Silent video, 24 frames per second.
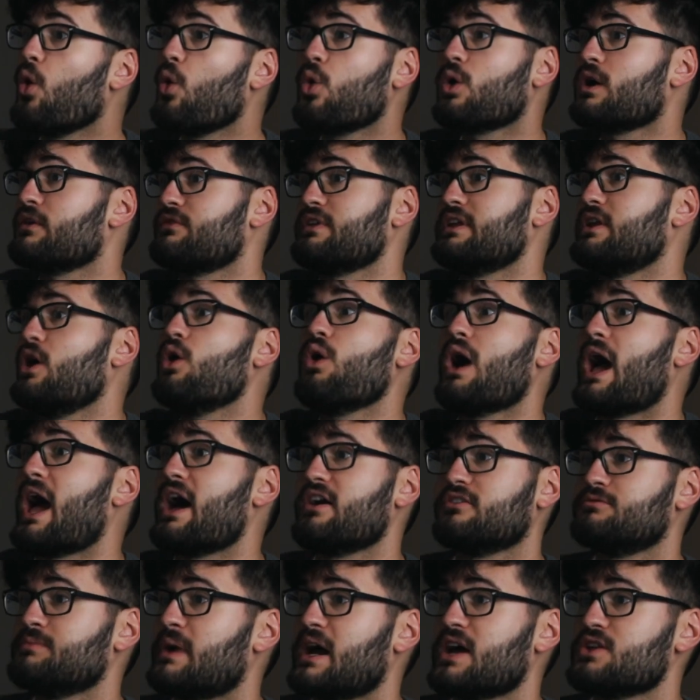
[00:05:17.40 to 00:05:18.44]
Or if they don't
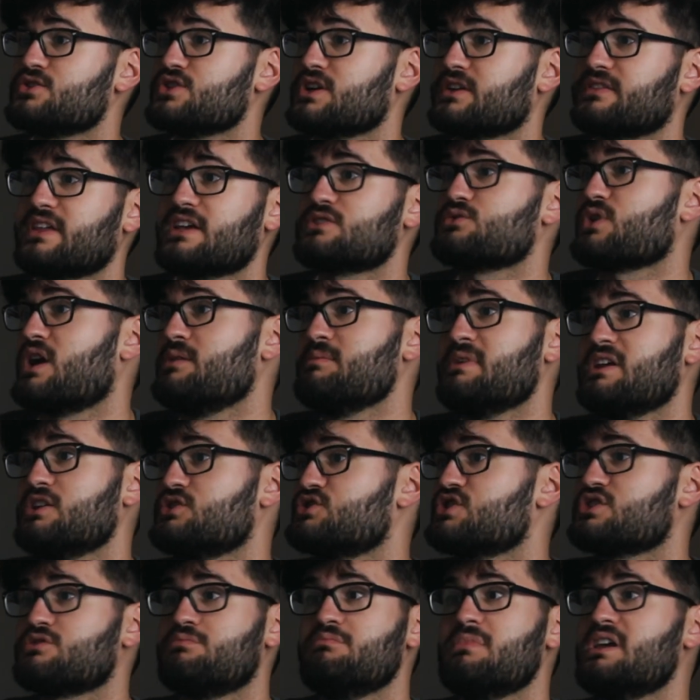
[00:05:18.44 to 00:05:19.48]
have magic, that's what I mean.
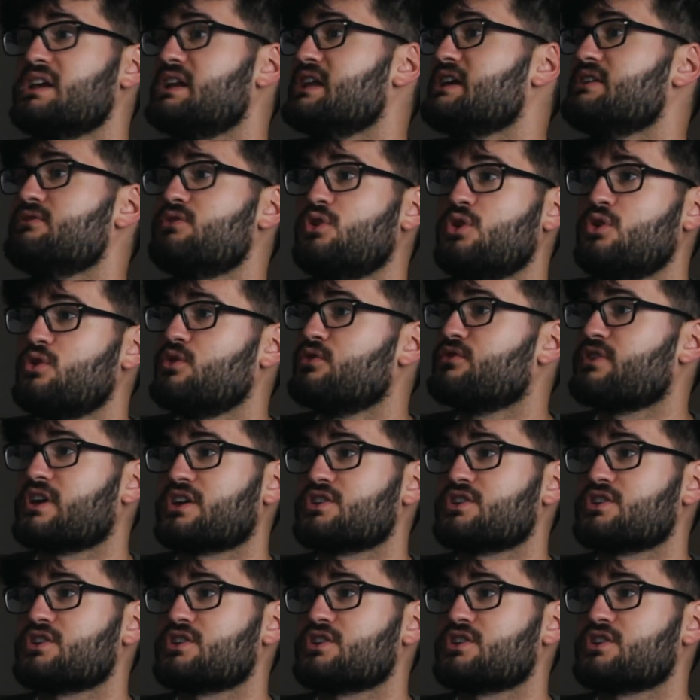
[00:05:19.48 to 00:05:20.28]
It's just medieval fiction.